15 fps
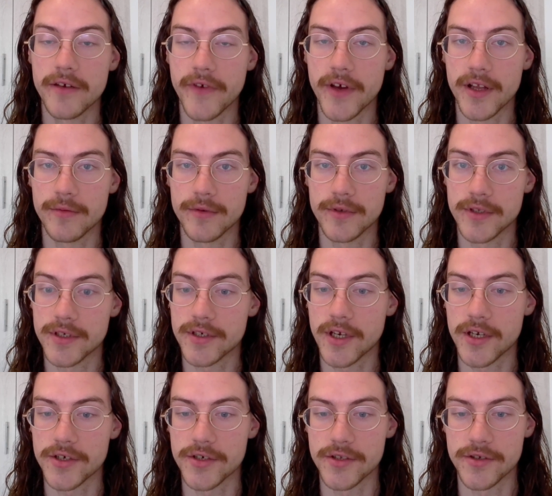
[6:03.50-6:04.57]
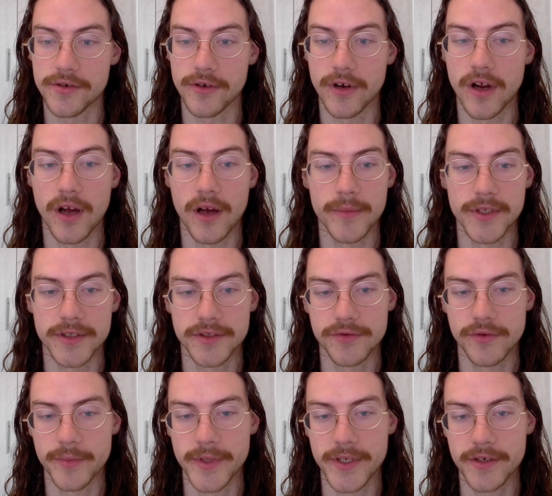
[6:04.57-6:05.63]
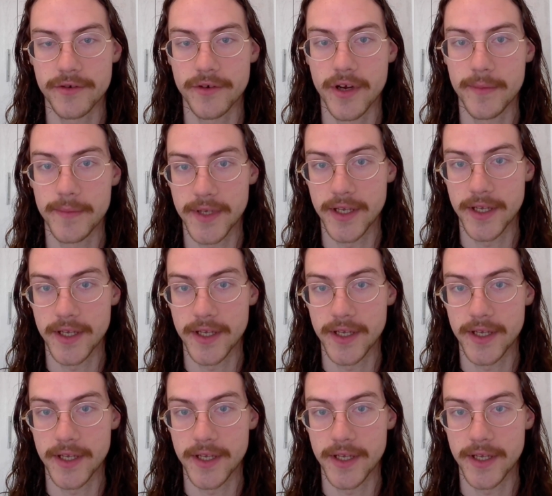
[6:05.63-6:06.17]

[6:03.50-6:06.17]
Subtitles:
available discussions or comments will be scraped